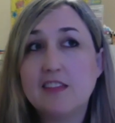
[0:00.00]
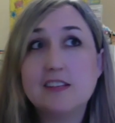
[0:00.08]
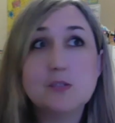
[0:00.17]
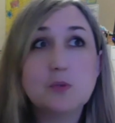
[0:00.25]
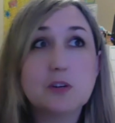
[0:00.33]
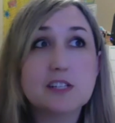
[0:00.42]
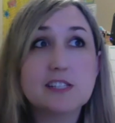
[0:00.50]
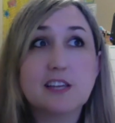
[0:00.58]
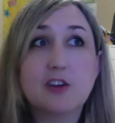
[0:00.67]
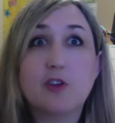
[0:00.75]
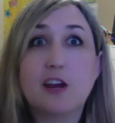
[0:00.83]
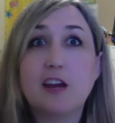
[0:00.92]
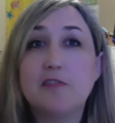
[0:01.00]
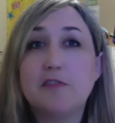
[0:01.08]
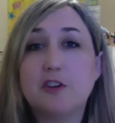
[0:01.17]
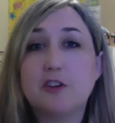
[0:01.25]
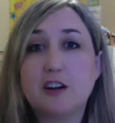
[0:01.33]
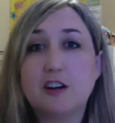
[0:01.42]
This works great
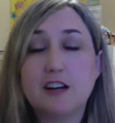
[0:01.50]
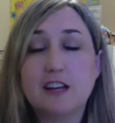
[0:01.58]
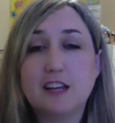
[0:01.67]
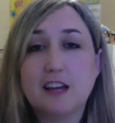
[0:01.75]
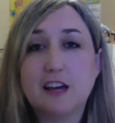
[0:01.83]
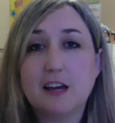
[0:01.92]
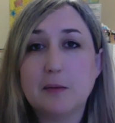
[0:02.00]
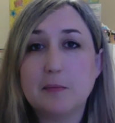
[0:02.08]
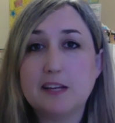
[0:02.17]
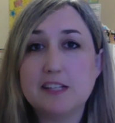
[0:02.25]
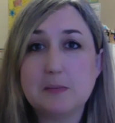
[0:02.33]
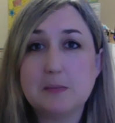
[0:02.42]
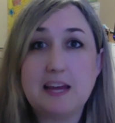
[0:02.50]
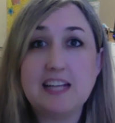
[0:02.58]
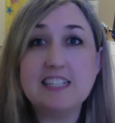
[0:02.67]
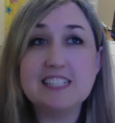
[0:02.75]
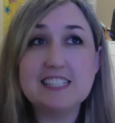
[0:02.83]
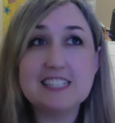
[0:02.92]
for
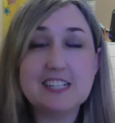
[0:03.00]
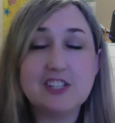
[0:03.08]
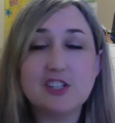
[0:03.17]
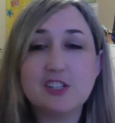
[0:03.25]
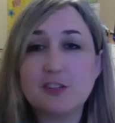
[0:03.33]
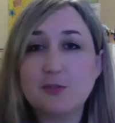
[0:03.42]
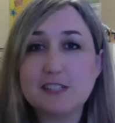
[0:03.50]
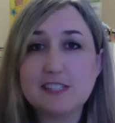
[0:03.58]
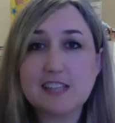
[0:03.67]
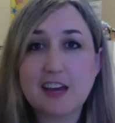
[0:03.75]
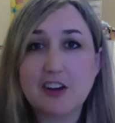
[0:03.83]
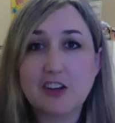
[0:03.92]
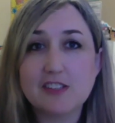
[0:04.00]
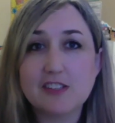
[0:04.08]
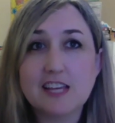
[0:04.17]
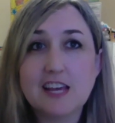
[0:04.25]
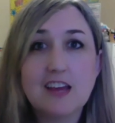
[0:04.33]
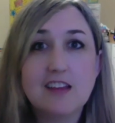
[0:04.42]
independent teacher recitals.